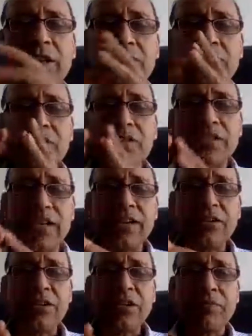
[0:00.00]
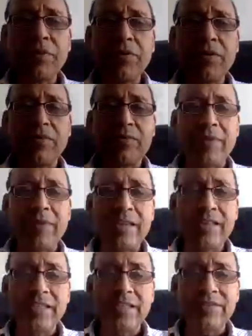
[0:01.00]
gives 10 to the power
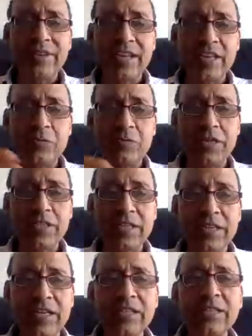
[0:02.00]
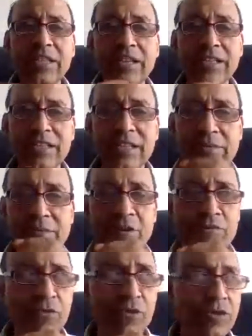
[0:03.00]
minus 7 H plus ions, that is the number
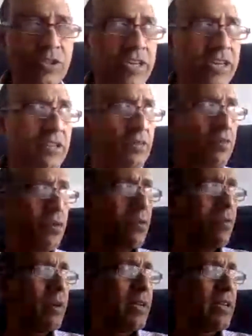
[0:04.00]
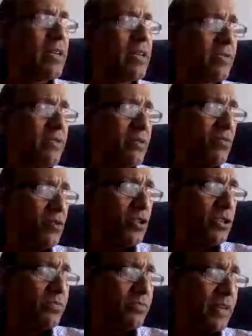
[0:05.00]
of moles, 10 to the power minus 7
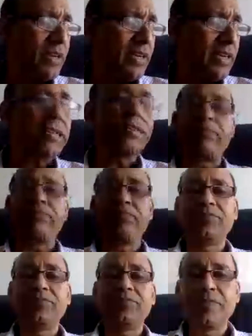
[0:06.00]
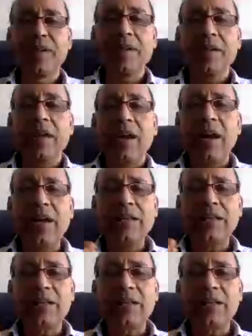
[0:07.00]
moles per liter. And